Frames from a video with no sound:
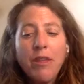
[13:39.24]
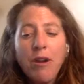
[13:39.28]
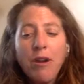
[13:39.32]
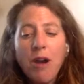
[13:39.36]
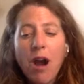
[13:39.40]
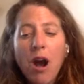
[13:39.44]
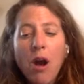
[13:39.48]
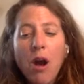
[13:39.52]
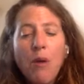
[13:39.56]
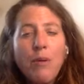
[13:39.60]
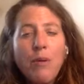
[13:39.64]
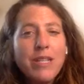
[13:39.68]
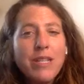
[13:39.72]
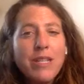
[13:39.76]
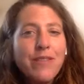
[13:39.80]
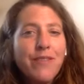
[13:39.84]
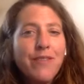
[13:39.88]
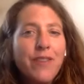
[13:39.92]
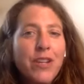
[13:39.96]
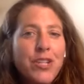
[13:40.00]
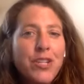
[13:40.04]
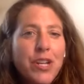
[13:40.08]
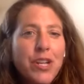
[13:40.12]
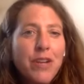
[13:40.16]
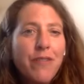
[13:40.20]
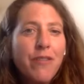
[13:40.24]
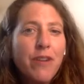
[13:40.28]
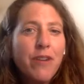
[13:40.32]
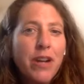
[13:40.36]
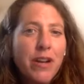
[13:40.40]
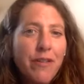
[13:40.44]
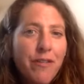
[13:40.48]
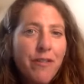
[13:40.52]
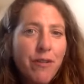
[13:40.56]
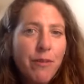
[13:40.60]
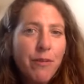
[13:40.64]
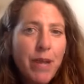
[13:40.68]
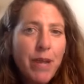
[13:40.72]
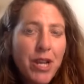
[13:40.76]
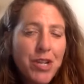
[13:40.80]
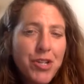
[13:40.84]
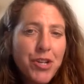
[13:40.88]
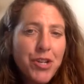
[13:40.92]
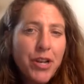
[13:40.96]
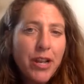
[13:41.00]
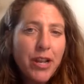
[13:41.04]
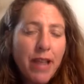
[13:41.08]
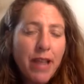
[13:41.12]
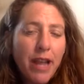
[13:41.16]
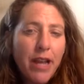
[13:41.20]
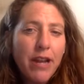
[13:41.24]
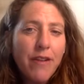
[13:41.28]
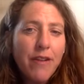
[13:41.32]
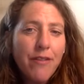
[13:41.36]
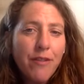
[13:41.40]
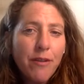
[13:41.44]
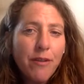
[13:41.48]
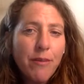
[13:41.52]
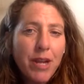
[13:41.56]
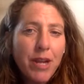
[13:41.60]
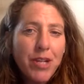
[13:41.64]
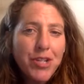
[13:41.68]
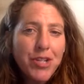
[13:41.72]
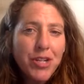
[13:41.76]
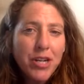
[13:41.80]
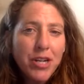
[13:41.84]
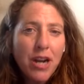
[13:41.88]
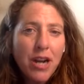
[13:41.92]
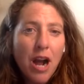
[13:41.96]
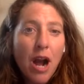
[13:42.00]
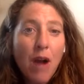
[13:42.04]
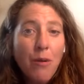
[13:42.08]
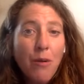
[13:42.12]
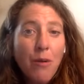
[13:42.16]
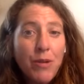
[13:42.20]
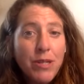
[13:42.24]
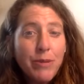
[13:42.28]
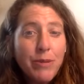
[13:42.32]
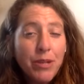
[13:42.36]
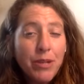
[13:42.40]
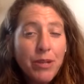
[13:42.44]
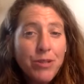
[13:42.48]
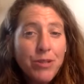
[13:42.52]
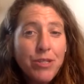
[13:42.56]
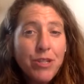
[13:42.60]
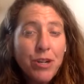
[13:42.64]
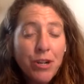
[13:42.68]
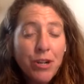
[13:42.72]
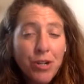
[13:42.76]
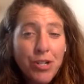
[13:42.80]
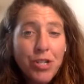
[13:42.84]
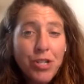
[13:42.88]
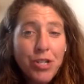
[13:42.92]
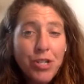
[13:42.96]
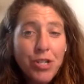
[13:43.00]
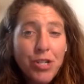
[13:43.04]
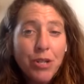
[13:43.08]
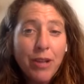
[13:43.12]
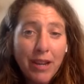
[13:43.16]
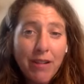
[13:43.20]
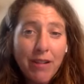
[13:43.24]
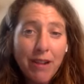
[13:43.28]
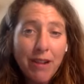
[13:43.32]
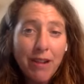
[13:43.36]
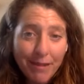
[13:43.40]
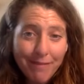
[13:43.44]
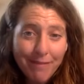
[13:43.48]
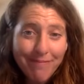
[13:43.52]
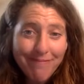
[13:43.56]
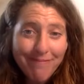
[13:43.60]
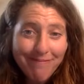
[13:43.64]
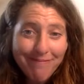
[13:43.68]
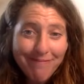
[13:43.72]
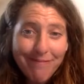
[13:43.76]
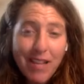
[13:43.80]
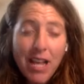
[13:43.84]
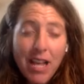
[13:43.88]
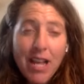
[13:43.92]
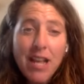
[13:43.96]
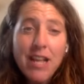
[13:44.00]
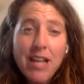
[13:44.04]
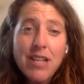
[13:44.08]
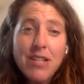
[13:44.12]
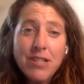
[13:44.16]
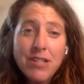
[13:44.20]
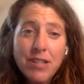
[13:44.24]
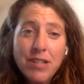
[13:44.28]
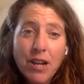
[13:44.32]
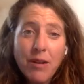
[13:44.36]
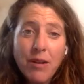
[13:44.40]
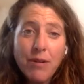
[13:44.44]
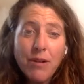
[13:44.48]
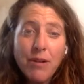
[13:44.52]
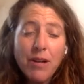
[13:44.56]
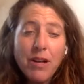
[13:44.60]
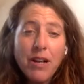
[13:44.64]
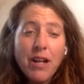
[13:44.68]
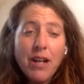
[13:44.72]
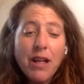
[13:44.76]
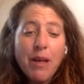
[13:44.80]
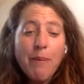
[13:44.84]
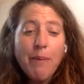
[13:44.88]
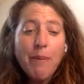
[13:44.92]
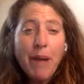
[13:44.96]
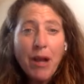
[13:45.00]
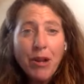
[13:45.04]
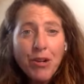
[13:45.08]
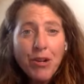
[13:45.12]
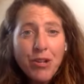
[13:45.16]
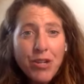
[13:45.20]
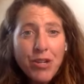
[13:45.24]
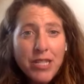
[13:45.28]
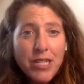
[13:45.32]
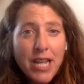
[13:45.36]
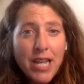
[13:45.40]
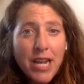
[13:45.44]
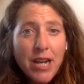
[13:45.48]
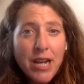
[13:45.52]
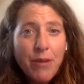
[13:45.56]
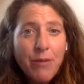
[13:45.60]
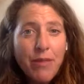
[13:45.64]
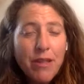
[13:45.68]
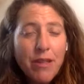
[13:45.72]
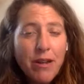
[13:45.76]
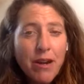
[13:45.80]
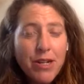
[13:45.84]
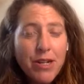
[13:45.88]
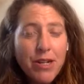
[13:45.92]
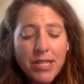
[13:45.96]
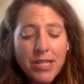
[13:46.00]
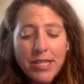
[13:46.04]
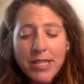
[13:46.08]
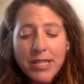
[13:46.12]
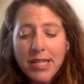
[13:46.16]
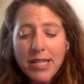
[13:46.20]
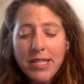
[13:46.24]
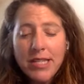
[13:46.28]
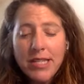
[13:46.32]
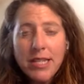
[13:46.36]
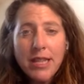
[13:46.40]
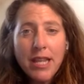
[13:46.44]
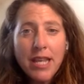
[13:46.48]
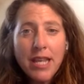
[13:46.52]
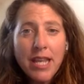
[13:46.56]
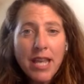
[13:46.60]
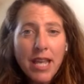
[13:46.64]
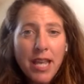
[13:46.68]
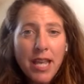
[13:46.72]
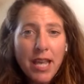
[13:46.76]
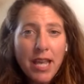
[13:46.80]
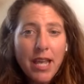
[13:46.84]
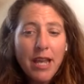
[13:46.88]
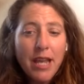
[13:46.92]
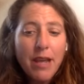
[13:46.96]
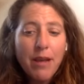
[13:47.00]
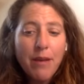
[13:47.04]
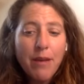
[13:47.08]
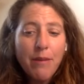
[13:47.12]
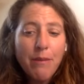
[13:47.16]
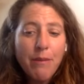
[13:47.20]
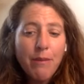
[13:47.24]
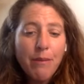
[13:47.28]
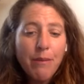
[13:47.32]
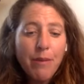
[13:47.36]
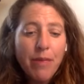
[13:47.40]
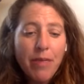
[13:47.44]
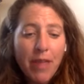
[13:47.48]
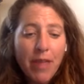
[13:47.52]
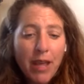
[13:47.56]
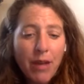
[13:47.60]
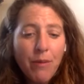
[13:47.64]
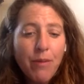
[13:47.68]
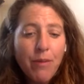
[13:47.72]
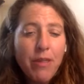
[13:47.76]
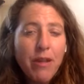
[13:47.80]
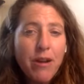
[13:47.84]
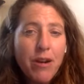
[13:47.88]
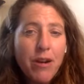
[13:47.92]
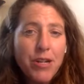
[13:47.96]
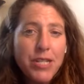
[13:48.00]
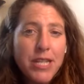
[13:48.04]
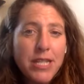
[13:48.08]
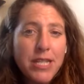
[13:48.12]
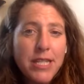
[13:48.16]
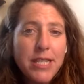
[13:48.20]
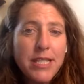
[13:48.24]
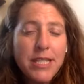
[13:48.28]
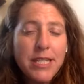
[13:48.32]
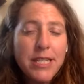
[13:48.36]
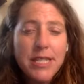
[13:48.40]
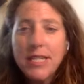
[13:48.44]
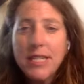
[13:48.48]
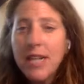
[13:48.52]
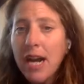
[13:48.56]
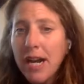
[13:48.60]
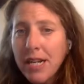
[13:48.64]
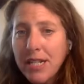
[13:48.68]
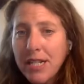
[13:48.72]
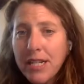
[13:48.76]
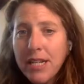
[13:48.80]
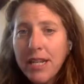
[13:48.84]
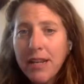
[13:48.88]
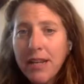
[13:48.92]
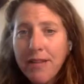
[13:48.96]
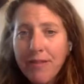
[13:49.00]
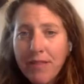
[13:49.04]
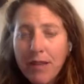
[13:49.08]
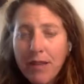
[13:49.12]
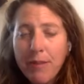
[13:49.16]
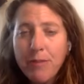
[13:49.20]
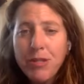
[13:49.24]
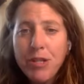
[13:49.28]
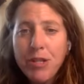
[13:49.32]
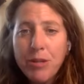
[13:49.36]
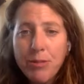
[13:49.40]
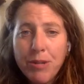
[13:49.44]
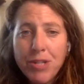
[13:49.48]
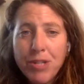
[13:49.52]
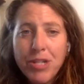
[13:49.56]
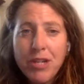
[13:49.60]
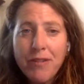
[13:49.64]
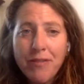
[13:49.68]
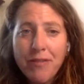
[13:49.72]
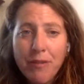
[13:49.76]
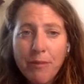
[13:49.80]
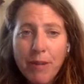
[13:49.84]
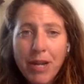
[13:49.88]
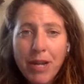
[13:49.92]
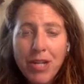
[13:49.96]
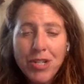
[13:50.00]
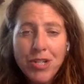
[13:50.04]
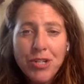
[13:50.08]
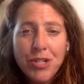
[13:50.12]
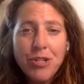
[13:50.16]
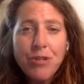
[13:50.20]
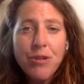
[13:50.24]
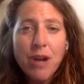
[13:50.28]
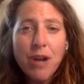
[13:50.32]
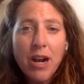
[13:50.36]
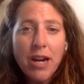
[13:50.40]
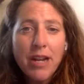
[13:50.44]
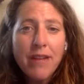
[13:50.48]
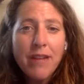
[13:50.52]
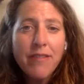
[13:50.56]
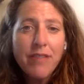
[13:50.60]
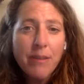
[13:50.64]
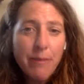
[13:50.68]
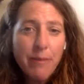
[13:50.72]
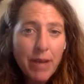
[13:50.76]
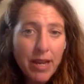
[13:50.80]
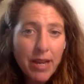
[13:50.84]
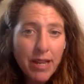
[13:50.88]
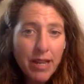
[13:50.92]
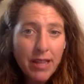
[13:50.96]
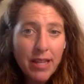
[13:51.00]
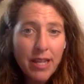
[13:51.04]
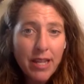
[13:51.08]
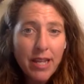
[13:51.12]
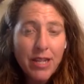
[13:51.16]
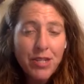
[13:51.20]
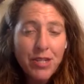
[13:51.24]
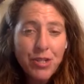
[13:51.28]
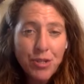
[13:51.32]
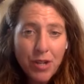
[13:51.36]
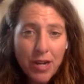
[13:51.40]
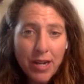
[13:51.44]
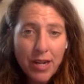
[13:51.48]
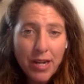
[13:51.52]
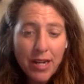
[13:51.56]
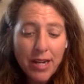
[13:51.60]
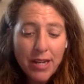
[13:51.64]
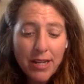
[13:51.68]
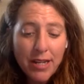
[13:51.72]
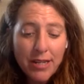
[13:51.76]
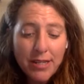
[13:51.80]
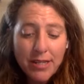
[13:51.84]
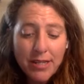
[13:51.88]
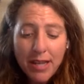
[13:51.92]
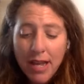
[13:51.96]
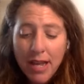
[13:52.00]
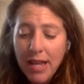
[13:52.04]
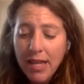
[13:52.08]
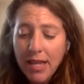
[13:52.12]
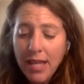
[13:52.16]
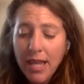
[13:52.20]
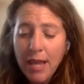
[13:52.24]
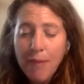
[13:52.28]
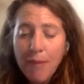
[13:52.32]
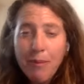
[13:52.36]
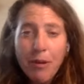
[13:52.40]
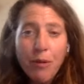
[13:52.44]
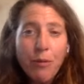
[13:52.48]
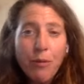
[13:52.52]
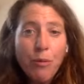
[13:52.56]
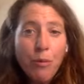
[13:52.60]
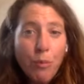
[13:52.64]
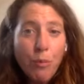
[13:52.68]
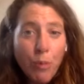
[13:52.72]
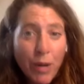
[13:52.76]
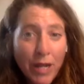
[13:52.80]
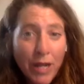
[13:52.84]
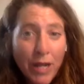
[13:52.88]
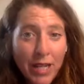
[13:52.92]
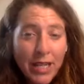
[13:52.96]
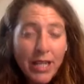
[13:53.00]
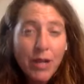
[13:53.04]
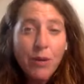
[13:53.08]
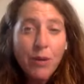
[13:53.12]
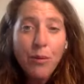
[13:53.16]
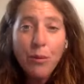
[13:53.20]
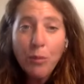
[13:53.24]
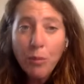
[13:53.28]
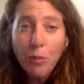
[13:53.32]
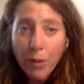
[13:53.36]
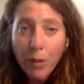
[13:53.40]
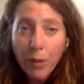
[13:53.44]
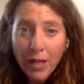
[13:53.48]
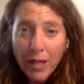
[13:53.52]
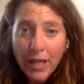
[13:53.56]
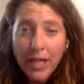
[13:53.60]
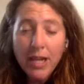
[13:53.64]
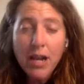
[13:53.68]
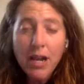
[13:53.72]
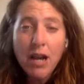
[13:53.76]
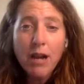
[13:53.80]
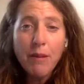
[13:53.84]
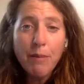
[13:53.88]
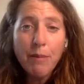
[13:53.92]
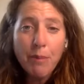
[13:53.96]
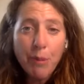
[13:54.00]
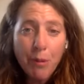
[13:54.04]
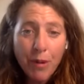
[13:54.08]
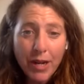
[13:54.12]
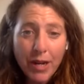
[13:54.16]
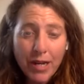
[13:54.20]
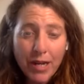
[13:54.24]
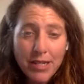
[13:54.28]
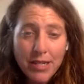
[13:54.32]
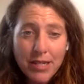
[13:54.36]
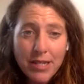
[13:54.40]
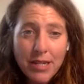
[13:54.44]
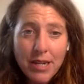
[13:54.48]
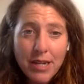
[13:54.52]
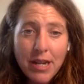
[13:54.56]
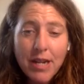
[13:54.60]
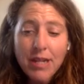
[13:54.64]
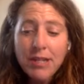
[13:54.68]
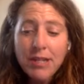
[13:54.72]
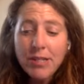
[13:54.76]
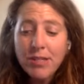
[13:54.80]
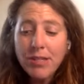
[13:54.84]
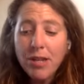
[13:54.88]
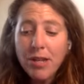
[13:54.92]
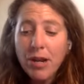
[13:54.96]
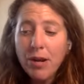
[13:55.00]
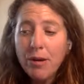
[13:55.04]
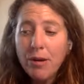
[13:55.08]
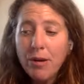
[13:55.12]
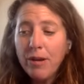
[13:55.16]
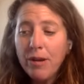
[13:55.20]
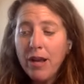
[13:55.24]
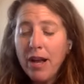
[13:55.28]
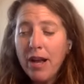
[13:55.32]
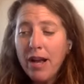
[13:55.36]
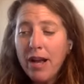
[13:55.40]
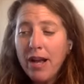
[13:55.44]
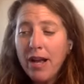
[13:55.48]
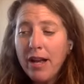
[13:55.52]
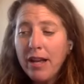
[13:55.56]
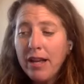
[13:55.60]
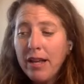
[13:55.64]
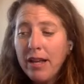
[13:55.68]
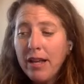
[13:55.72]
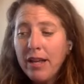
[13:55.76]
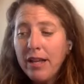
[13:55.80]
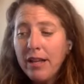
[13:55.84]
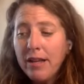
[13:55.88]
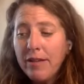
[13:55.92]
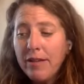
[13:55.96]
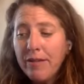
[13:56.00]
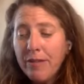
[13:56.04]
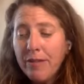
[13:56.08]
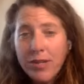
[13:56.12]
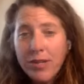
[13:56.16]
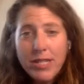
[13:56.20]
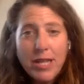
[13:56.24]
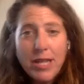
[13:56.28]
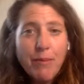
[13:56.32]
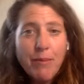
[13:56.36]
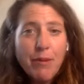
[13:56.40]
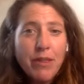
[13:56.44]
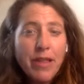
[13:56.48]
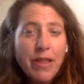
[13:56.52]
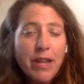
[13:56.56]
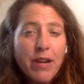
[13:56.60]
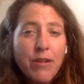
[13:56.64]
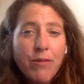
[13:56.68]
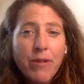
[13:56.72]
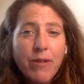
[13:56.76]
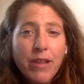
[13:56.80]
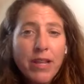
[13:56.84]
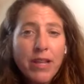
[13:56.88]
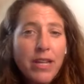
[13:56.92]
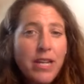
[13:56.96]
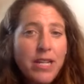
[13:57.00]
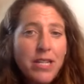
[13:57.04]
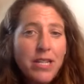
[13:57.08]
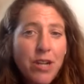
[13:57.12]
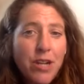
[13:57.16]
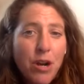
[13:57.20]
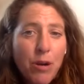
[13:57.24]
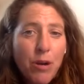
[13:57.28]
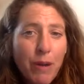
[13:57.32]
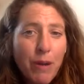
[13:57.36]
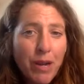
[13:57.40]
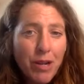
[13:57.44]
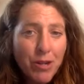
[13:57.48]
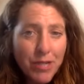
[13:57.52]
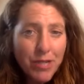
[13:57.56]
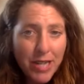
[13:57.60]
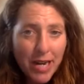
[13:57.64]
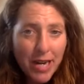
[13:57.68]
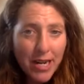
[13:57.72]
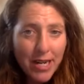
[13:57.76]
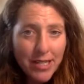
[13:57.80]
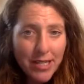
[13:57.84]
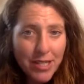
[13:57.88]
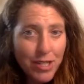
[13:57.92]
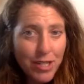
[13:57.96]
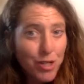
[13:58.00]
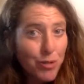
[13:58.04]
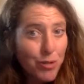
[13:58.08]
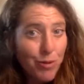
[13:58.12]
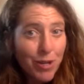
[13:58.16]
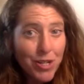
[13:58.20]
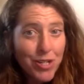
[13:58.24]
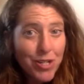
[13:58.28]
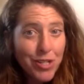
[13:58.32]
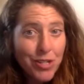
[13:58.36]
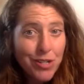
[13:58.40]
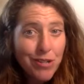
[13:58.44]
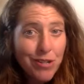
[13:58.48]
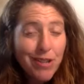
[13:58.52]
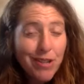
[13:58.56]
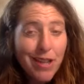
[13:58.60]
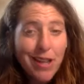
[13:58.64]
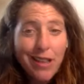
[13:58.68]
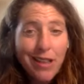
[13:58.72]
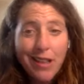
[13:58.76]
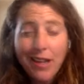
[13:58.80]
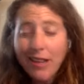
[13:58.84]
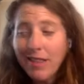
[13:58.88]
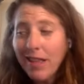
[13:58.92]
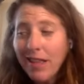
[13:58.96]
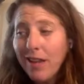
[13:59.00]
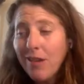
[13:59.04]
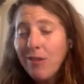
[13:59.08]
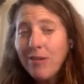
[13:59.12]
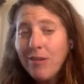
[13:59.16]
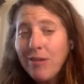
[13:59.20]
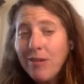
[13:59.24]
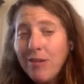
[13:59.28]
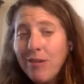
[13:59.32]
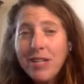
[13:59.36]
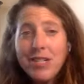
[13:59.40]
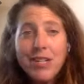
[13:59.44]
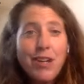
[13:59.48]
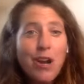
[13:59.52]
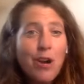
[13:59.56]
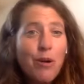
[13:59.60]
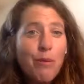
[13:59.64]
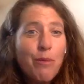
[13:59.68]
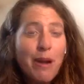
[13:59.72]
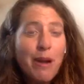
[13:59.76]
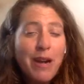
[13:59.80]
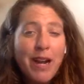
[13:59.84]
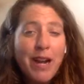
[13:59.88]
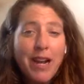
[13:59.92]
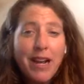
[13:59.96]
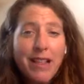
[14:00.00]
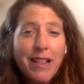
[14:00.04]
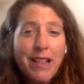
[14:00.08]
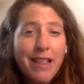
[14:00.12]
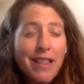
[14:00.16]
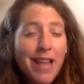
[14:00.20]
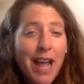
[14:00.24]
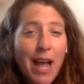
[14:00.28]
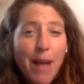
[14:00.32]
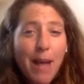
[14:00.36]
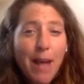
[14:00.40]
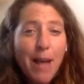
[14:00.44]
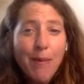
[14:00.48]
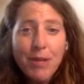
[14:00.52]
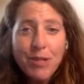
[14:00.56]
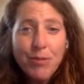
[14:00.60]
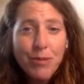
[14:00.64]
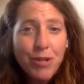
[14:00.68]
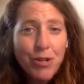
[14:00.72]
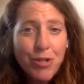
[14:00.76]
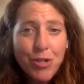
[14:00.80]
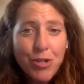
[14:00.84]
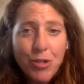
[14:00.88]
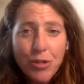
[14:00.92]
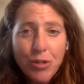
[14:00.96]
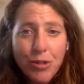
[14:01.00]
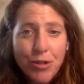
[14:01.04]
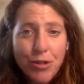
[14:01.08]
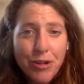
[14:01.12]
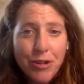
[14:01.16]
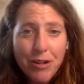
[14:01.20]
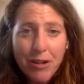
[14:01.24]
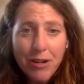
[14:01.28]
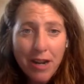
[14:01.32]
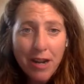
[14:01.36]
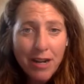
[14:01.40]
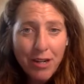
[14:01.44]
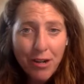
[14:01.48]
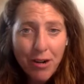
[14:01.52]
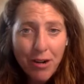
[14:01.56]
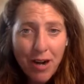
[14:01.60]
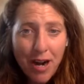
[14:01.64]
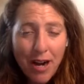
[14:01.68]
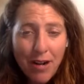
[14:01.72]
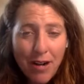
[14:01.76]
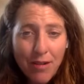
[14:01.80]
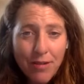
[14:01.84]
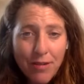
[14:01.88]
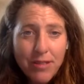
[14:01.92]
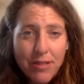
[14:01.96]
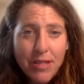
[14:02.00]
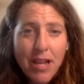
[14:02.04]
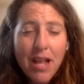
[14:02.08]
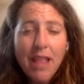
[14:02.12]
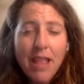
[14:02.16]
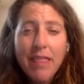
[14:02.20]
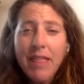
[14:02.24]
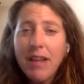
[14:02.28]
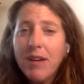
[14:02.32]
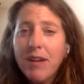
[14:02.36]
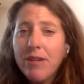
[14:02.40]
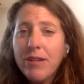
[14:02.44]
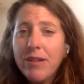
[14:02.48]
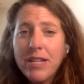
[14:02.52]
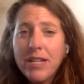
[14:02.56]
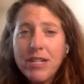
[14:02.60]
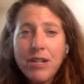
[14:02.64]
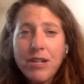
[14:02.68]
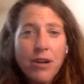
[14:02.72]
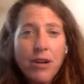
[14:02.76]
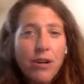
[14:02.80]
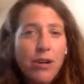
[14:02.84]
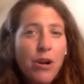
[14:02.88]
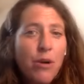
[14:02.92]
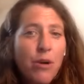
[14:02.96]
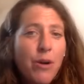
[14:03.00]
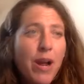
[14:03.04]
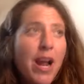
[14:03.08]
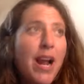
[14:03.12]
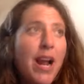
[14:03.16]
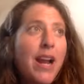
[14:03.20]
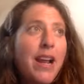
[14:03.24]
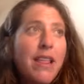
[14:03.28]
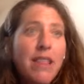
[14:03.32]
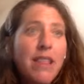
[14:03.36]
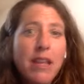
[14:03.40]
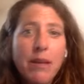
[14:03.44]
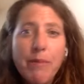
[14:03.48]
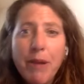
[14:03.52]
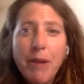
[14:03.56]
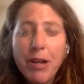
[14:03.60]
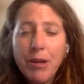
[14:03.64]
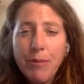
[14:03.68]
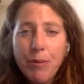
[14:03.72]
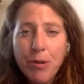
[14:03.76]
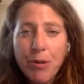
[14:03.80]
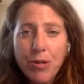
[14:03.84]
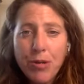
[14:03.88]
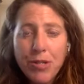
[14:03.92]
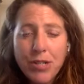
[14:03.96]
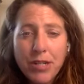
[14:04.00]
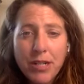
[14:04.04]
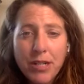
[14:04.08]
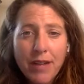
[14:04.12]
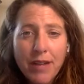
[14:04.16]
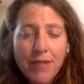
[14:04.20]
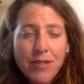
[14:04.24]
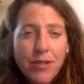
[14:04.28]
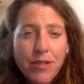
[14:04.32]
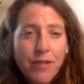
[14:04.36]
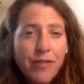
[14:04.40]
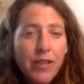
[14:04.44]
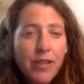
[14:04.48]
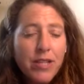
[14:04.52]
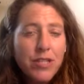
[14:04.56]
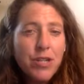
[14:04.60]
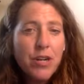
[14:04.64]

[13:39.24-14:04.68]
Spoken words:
they're always fishing for information, and that information can always be used to hurt you later on. So boundary setting with a narcissist, the key thing with a narcissist is not to give them too much information. Do not give them anything extraneous. Keep it really, really on point. So, for example, they don't really need to know about your dating situation, do they? Like, they don't need to know about anything that happens when your children are not in your house. They don't need to know anything about your personal life. So if